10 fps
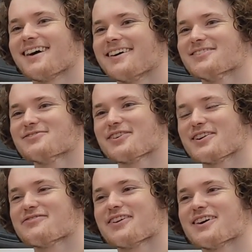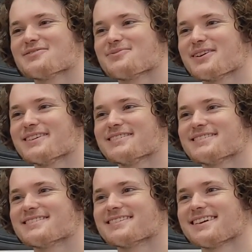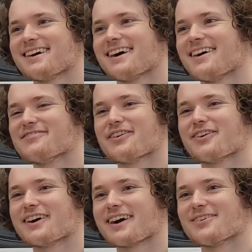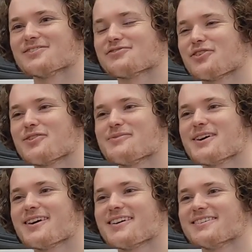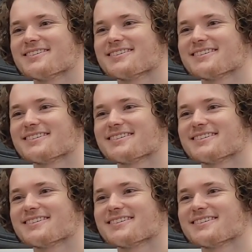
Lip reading: It was very fast-paced. I felt like I was falling behind.